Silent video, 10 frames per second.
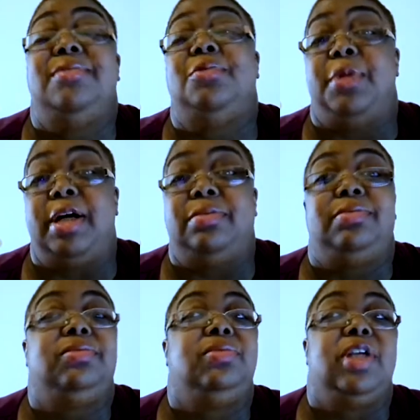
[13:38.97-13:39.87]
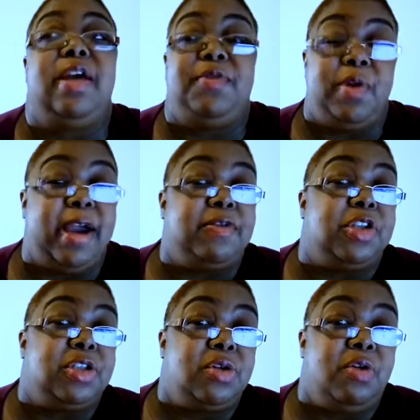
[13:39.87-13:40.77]
Well, if you have the
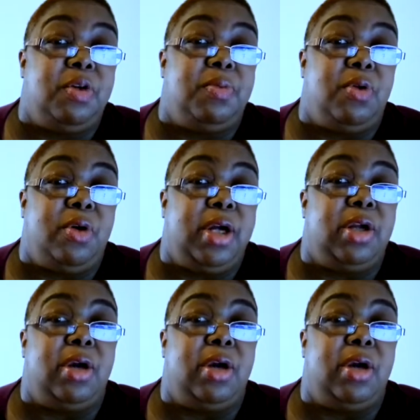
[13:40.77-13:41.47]
storyboard